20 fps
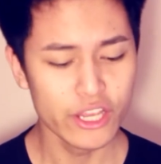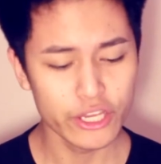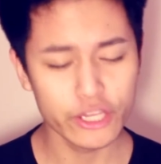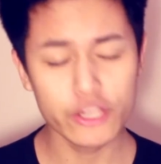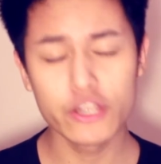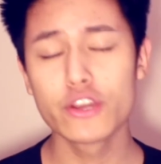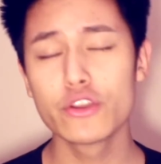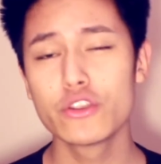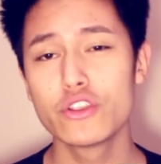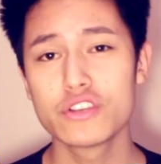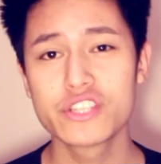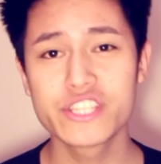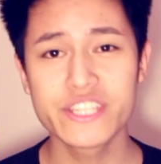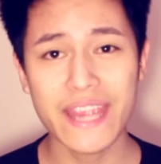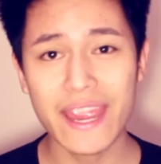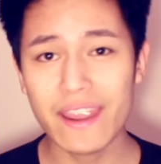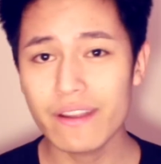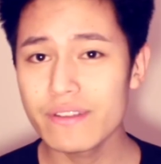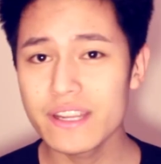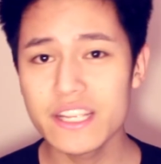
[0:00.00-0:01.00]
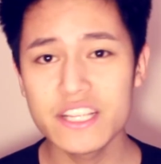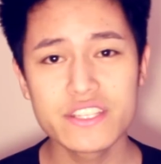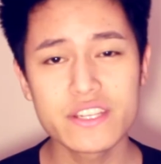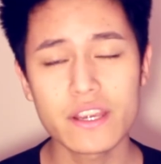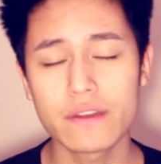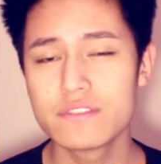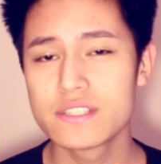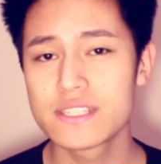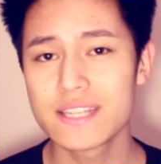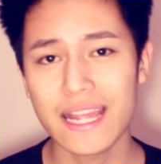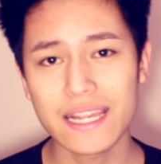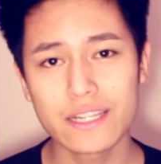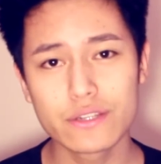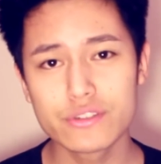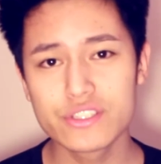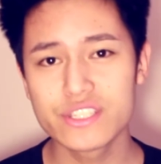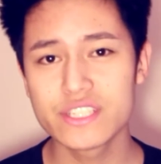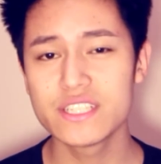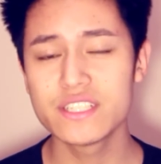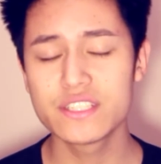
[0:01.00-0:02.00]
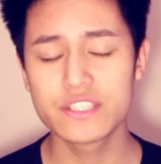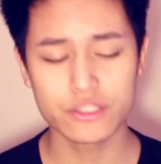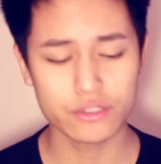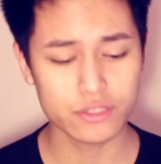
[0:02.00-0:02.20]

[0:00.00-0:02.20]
you know, you're sharing each other's languages,